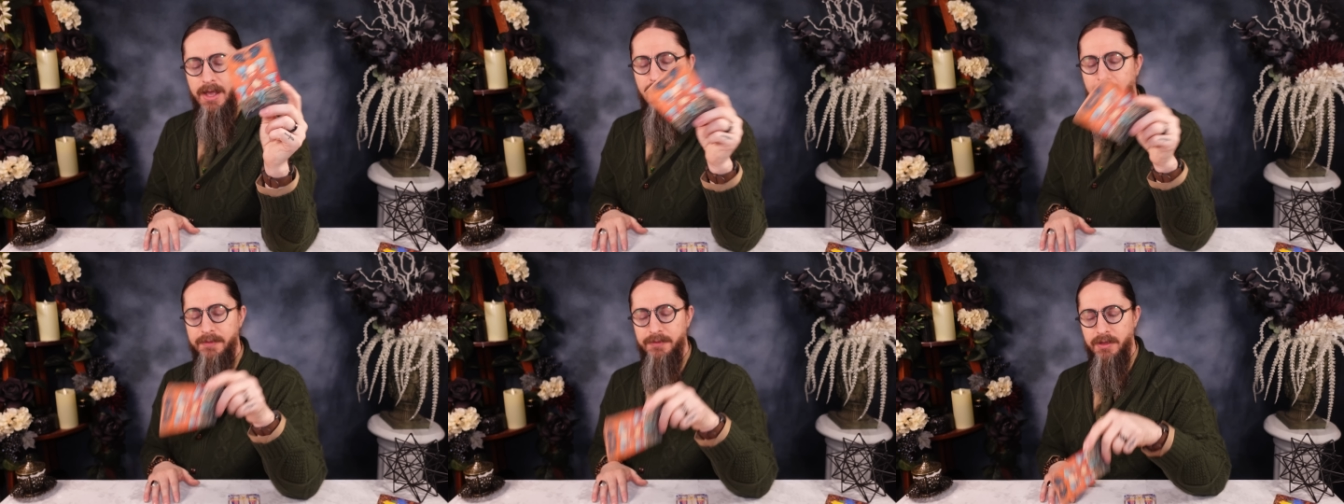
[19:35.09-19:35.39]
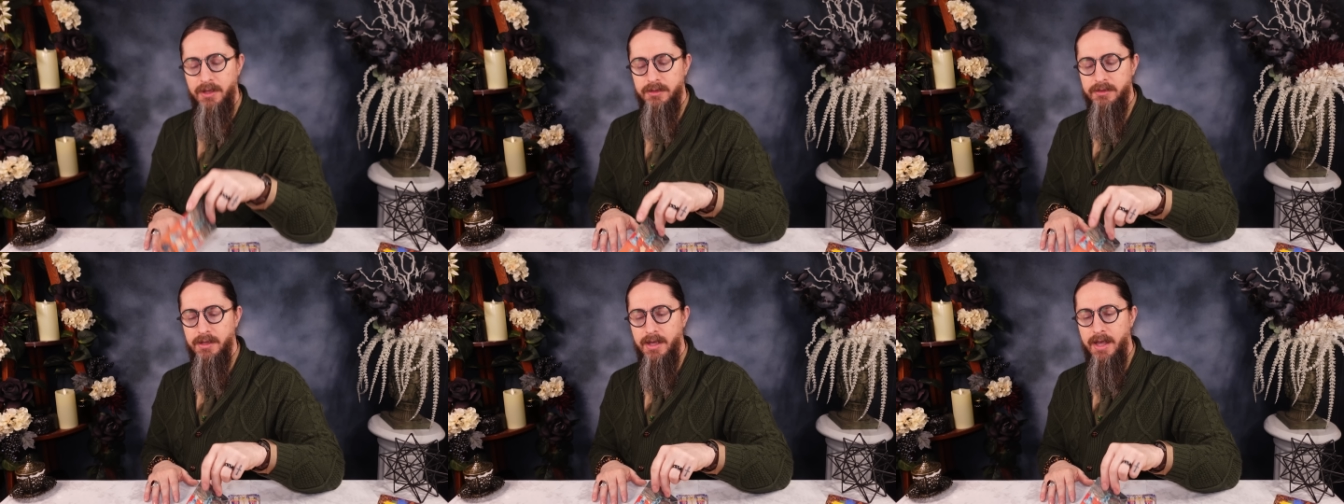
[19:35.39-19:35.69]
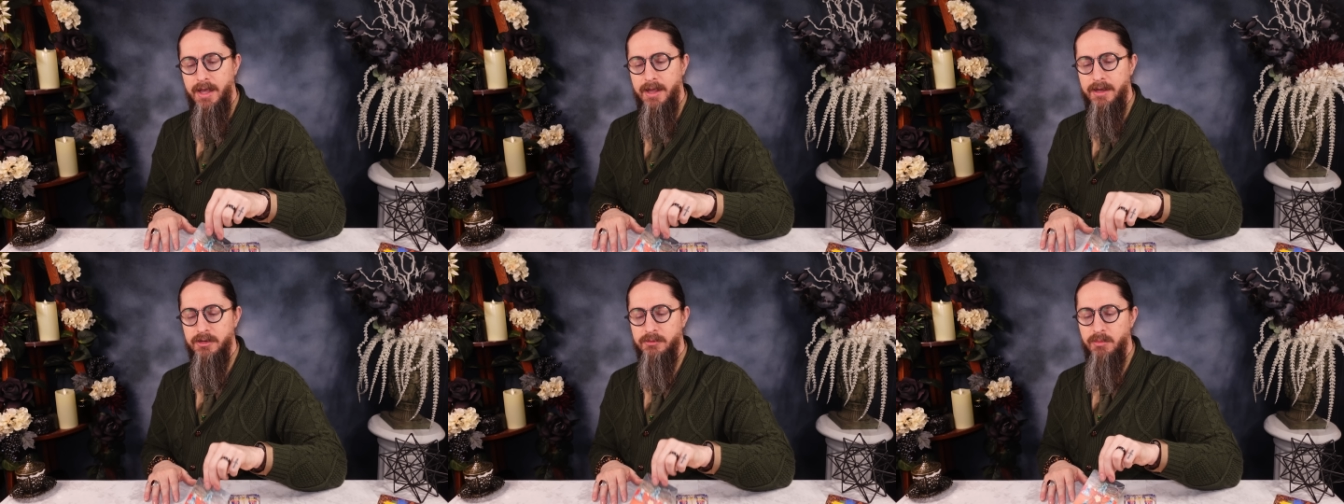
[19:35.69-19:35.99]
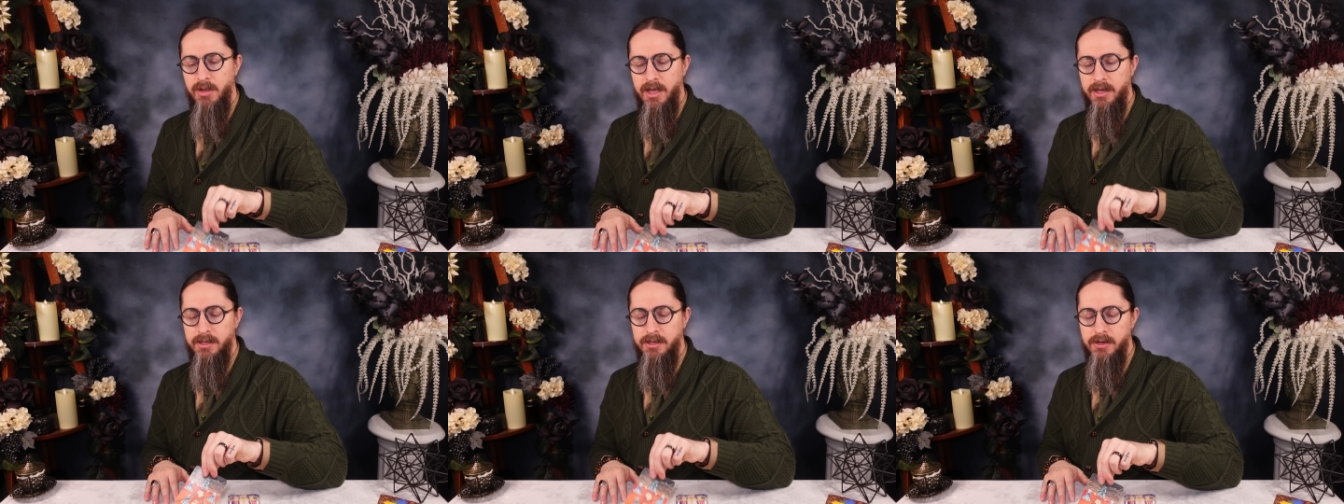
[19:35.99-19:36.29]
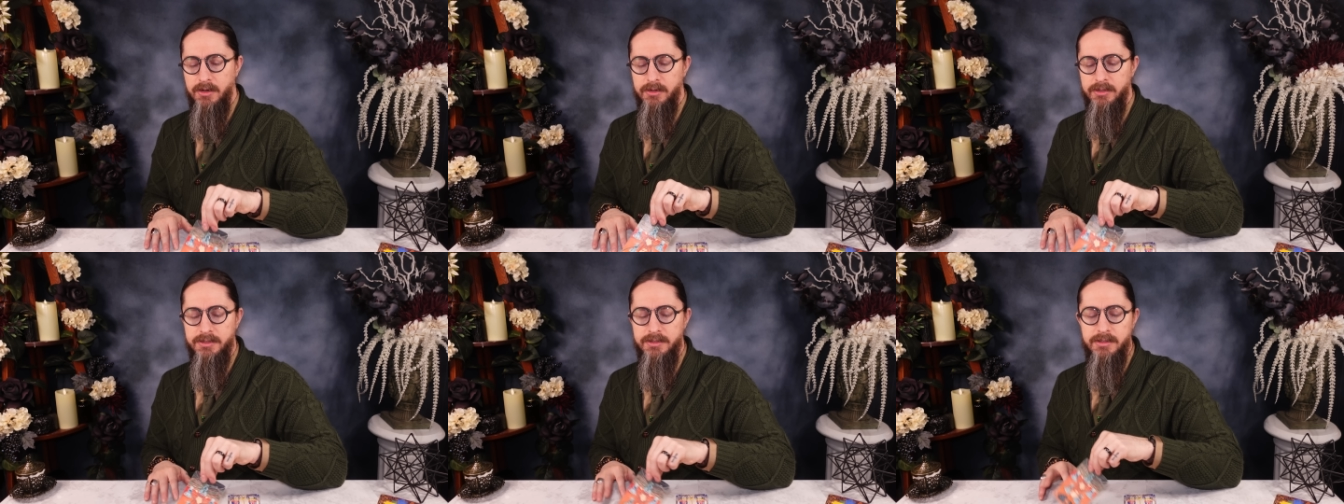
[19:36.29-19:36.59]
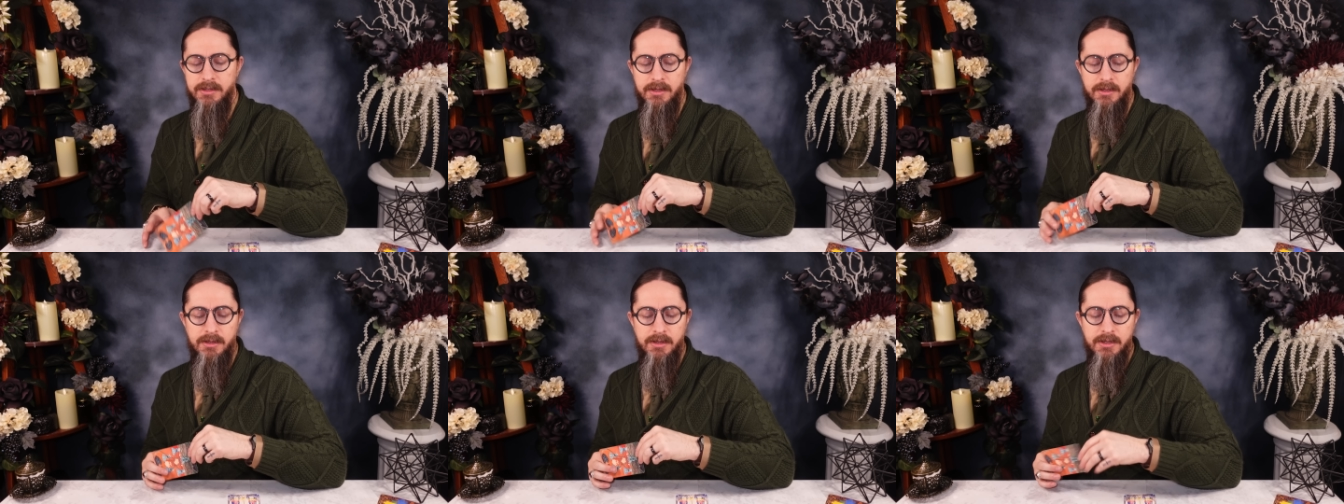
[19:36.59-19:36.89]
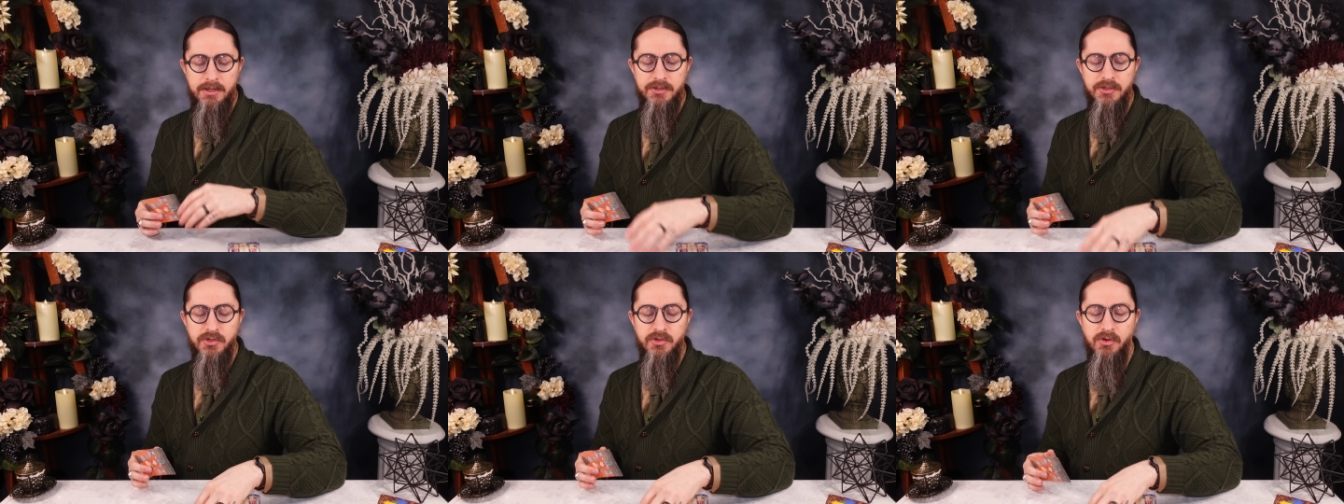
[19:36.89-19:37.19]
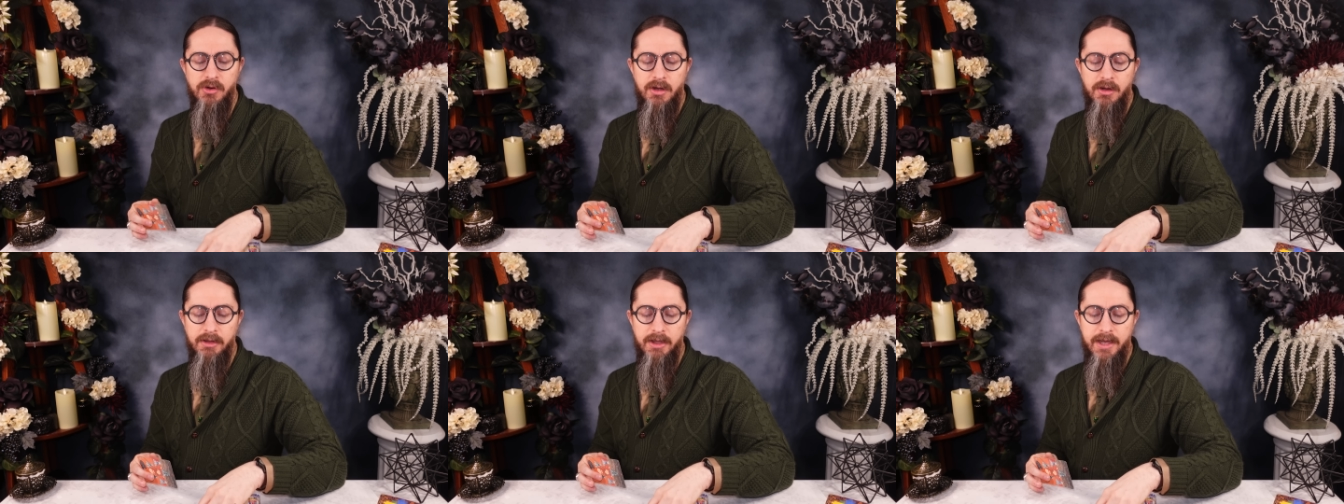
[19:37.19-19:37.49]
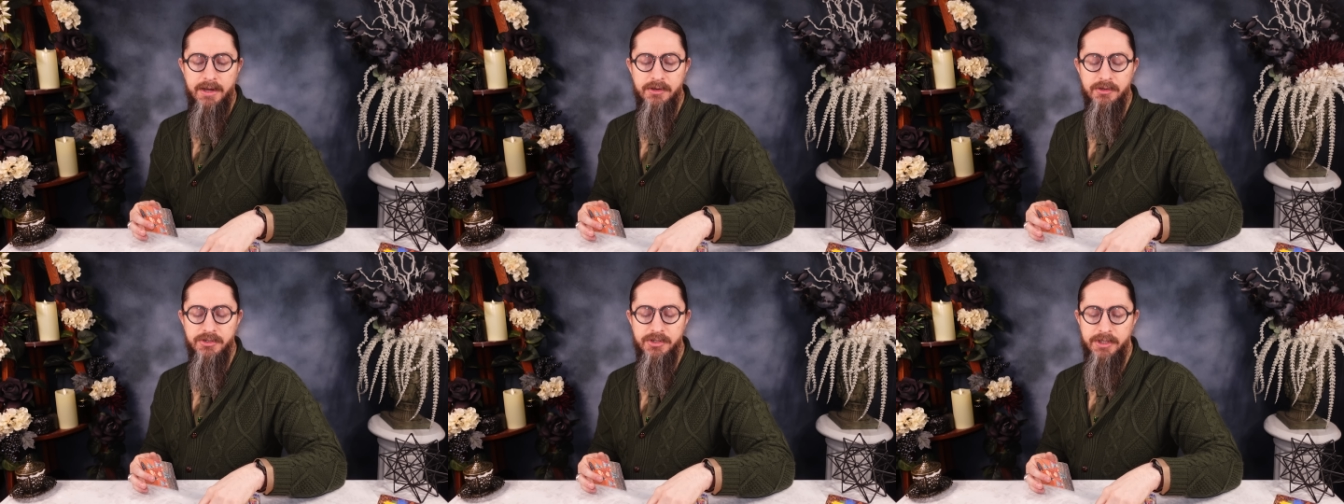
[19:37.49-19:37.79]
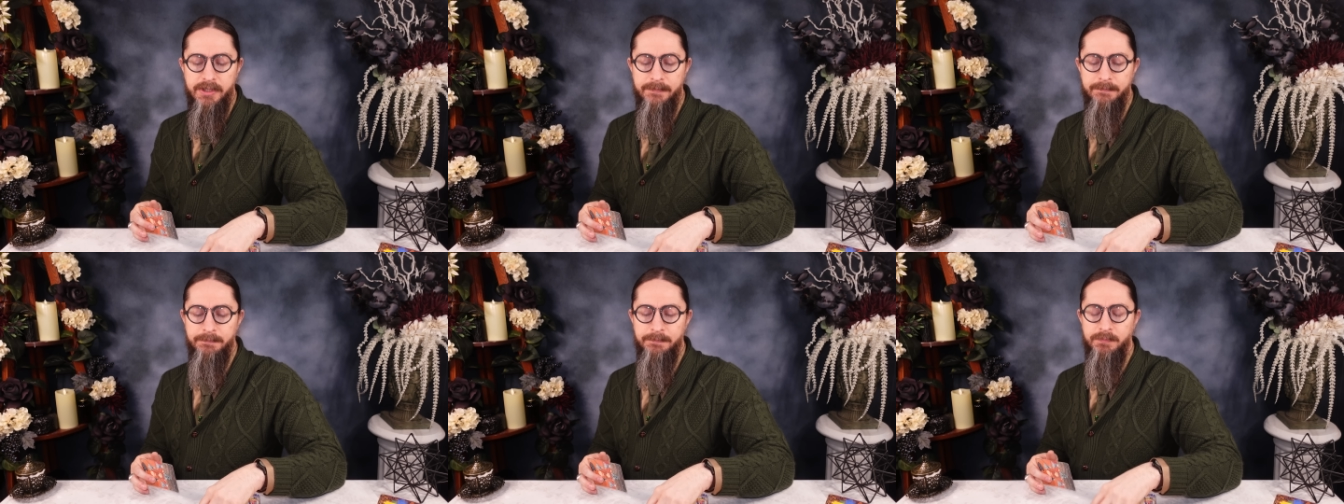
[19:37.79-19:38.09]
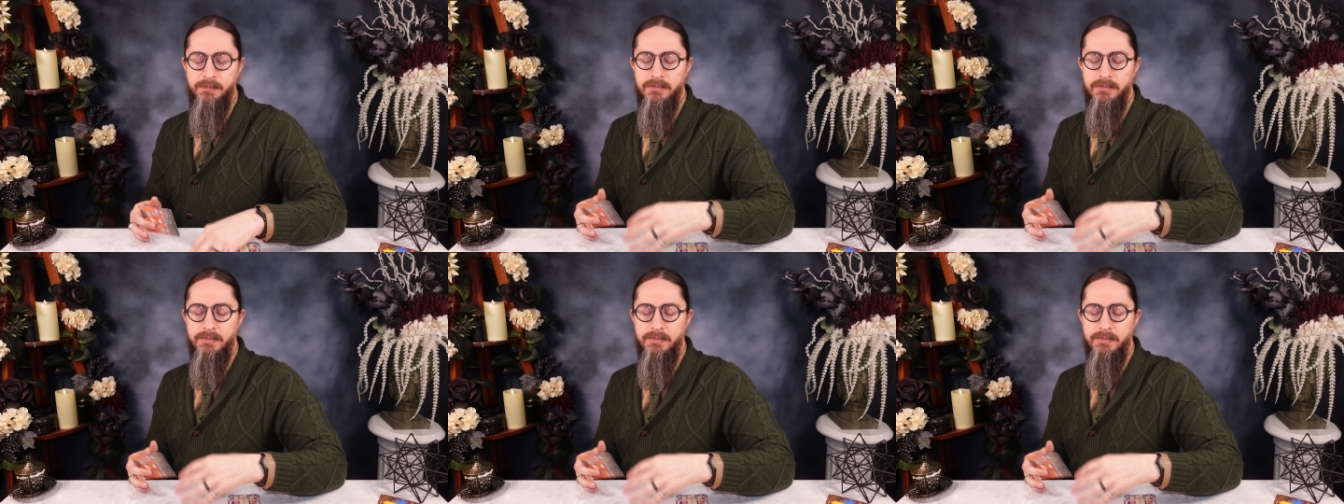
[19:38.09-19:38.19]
I think the hanged man here is the strong energy,